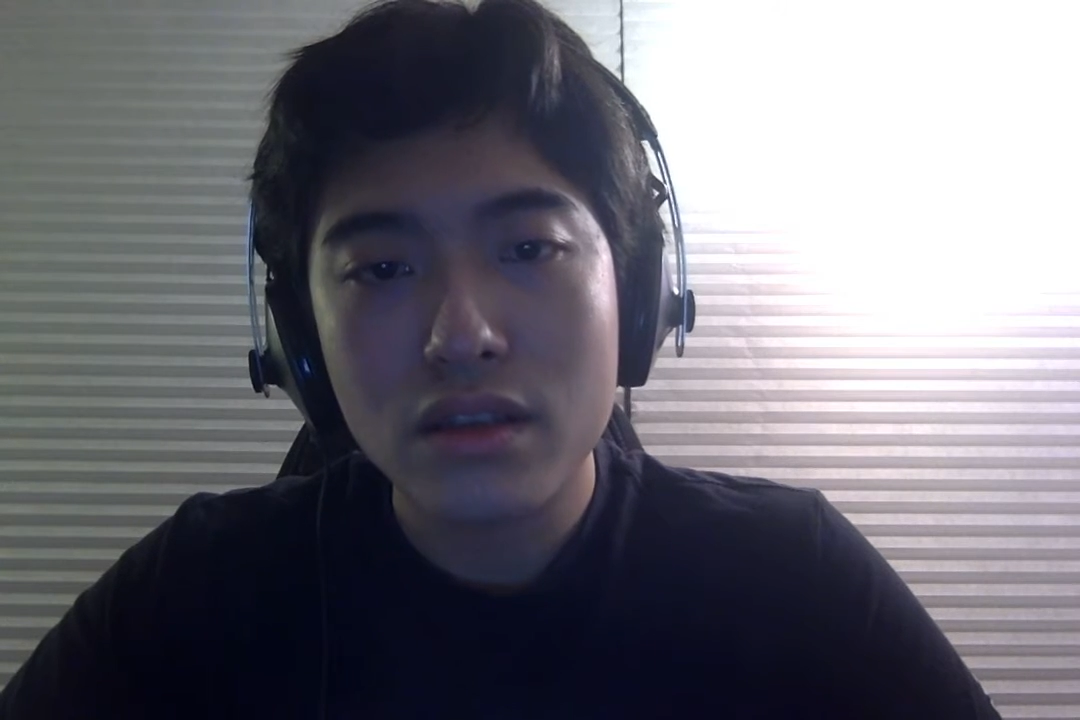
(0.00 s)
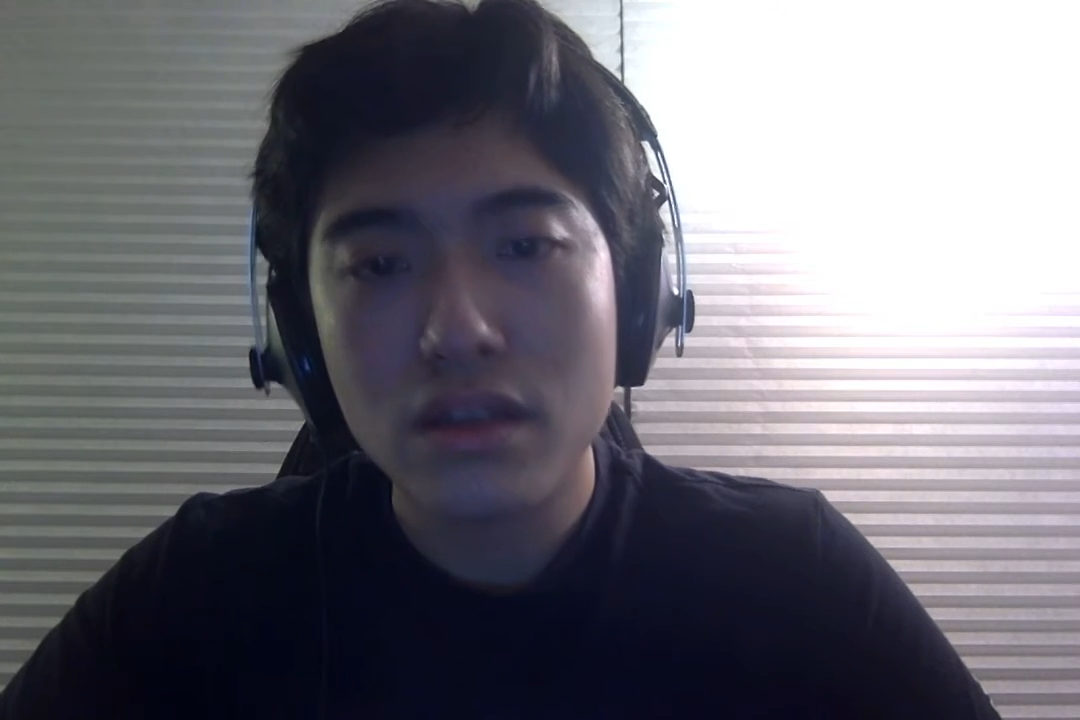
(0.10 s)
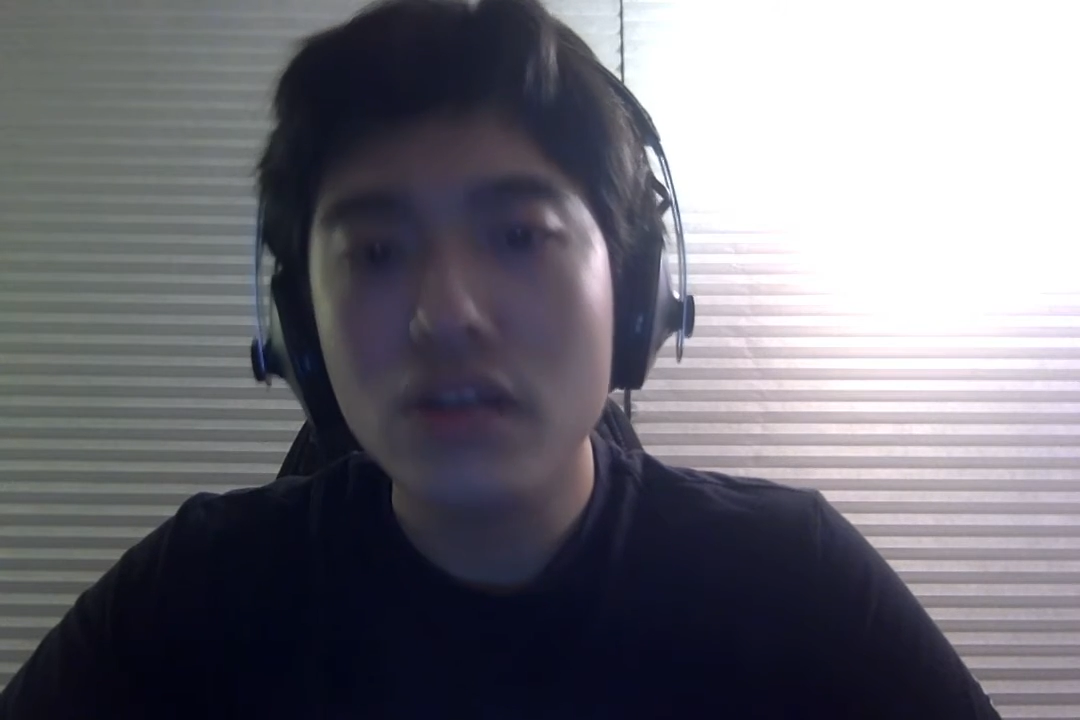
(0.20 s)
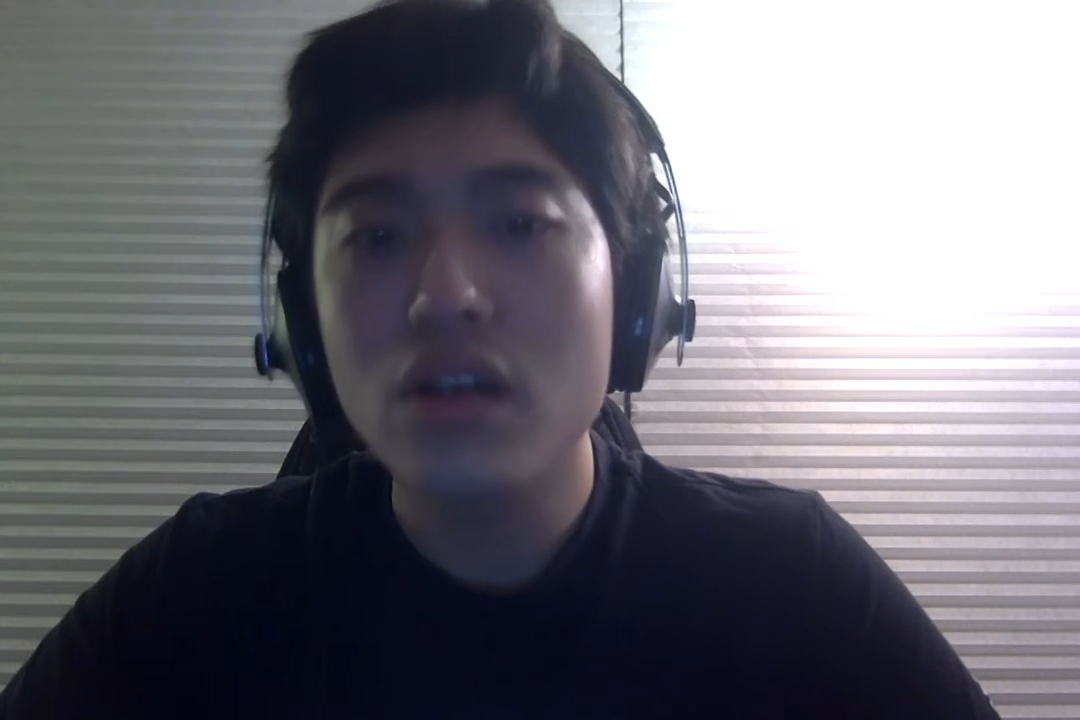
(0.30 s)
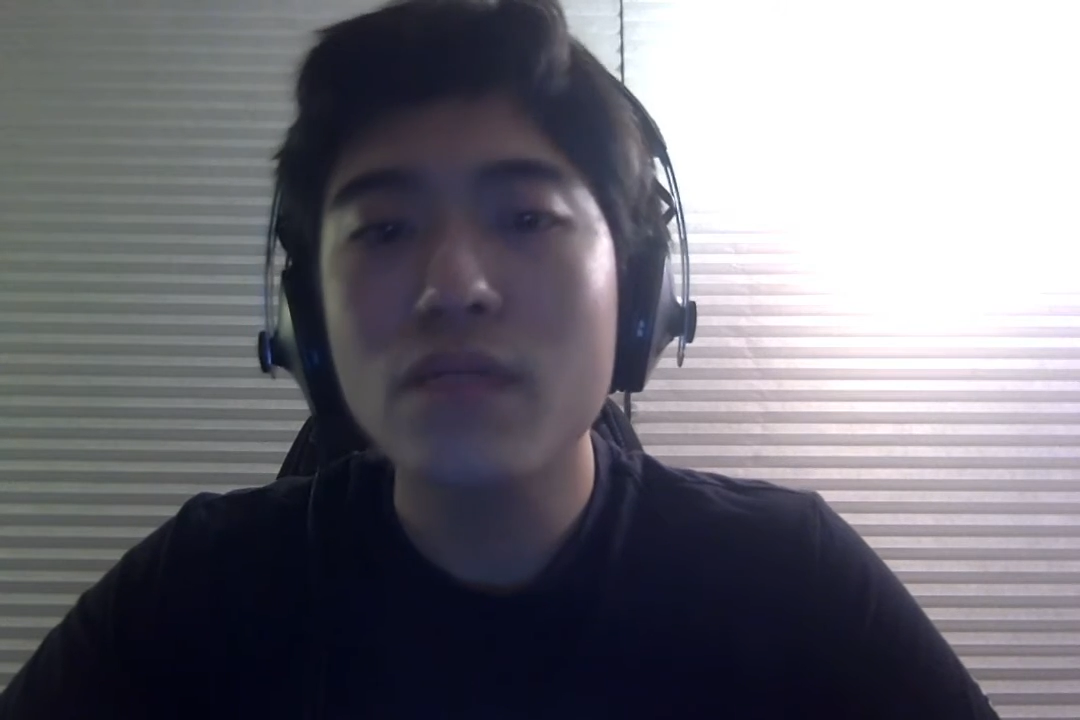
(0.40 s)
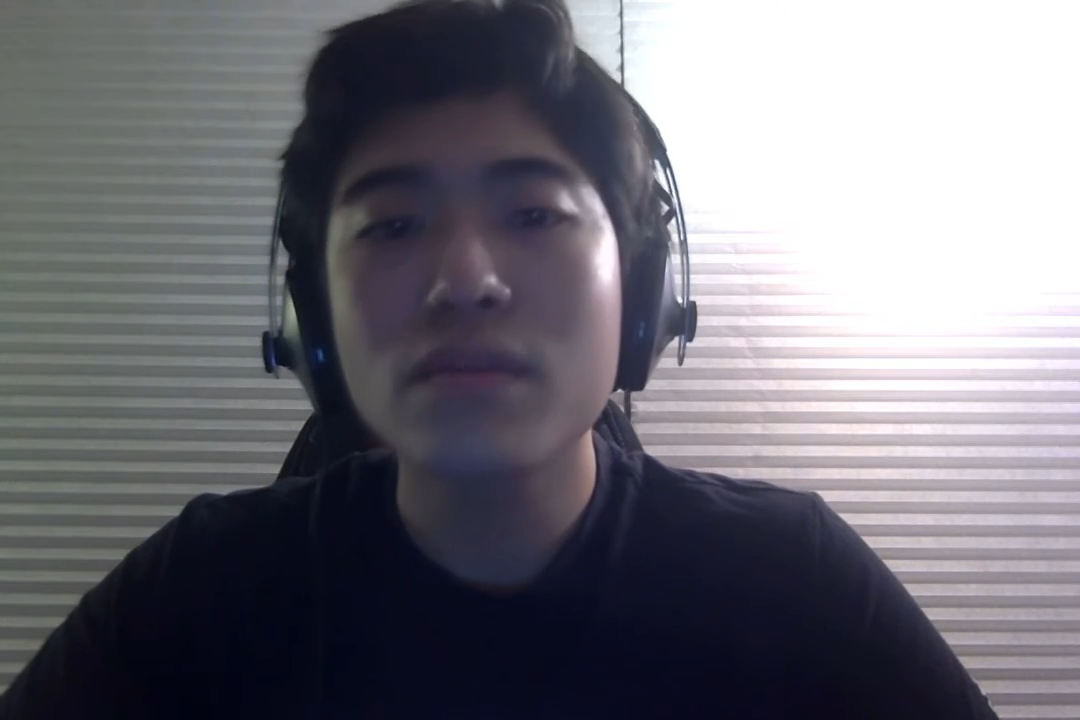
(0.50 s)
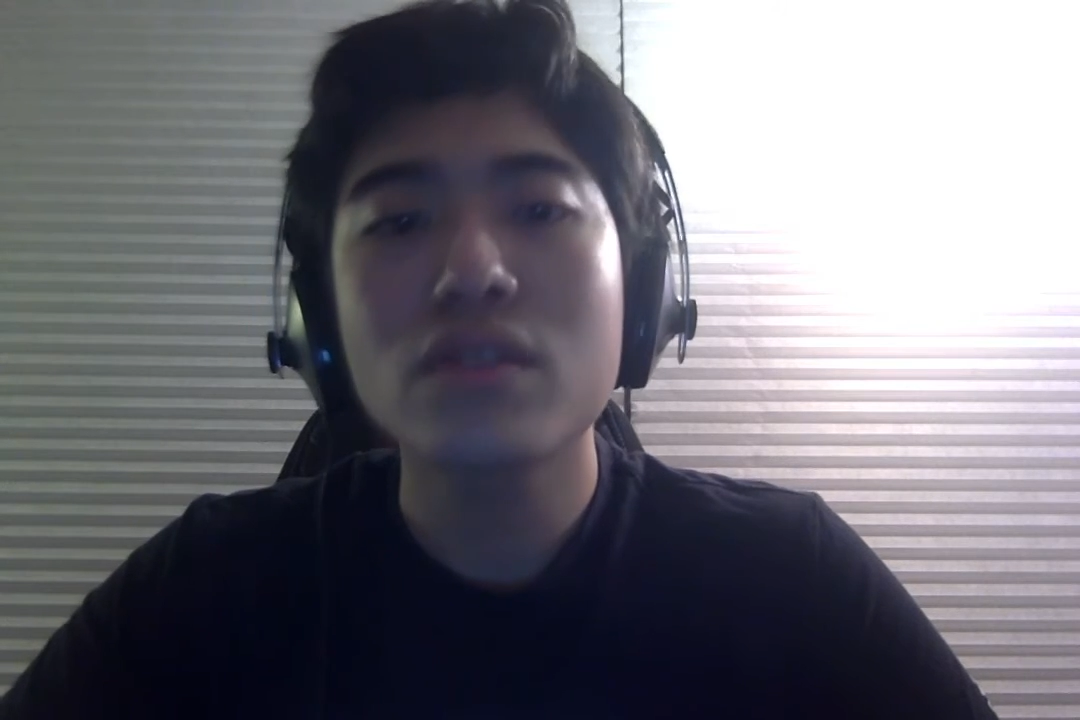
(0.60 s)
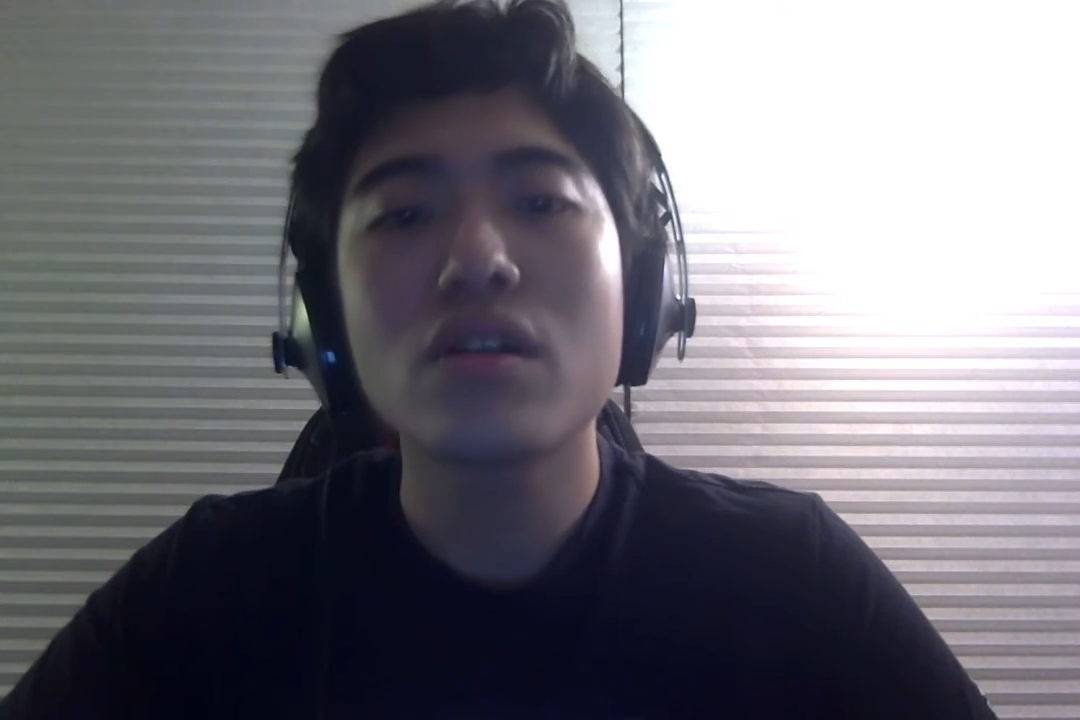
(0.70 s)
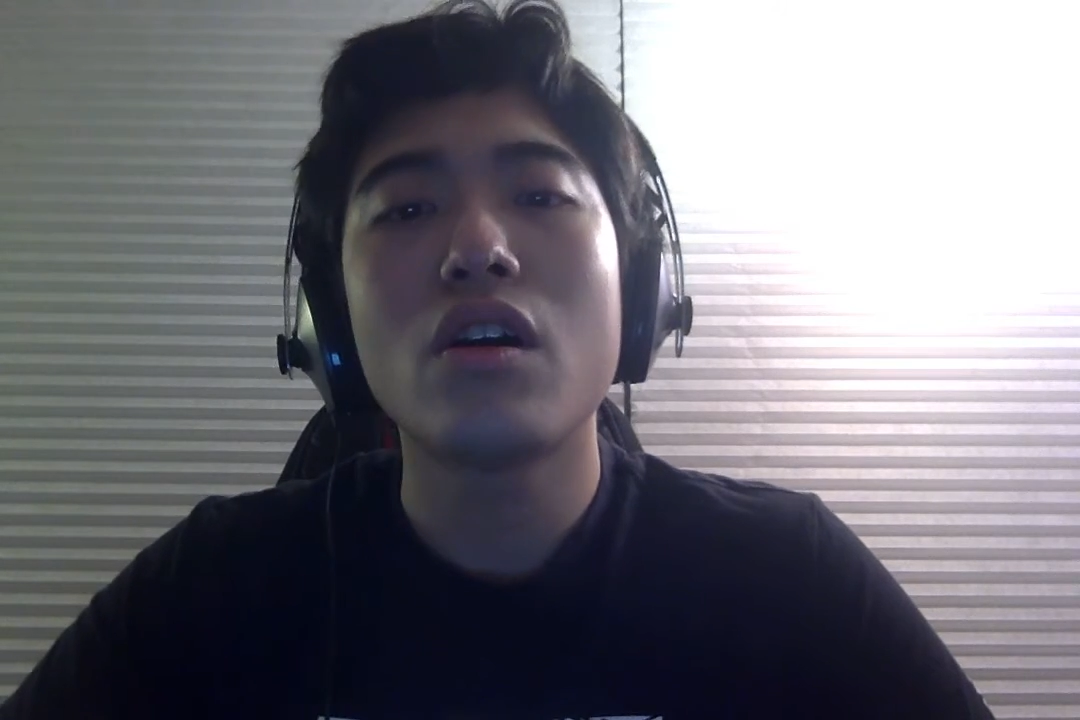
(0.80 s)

In terms